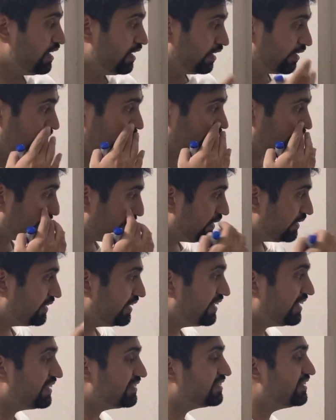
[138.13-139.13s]
Now the
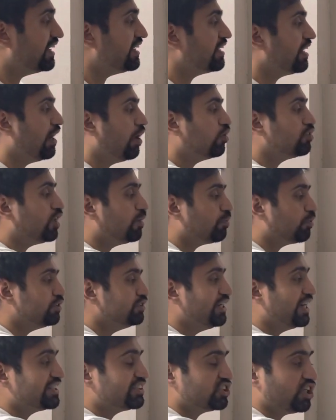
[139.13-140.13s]
thing is that how the
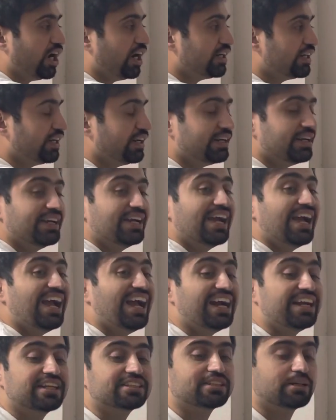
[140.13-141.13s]
project charter
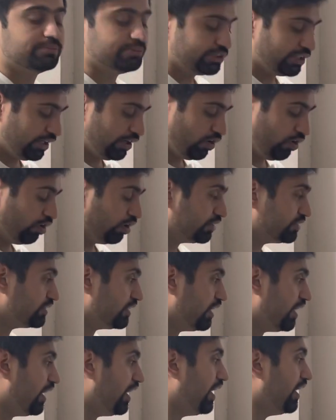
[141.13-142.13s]
and assumption logs
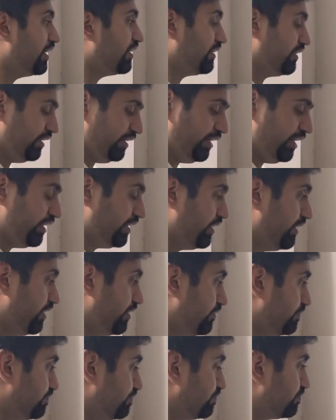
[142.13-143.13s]
are created.
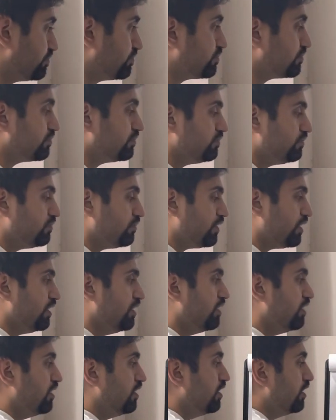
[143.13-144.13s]

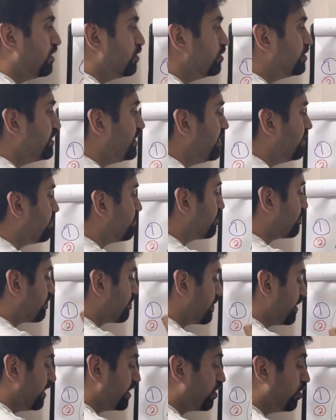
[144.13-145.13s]
You see,
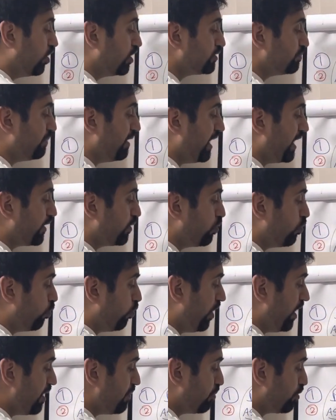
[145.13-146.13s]
it goes back to
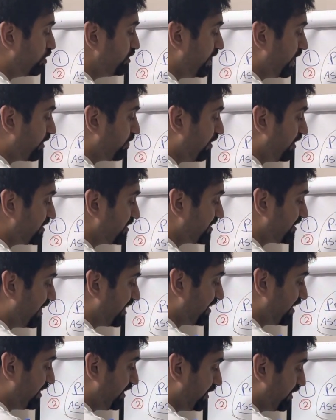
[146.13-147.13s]
why project was
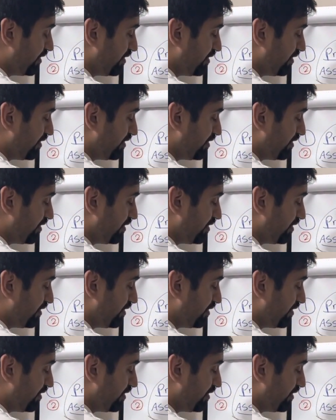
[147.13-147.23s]
started.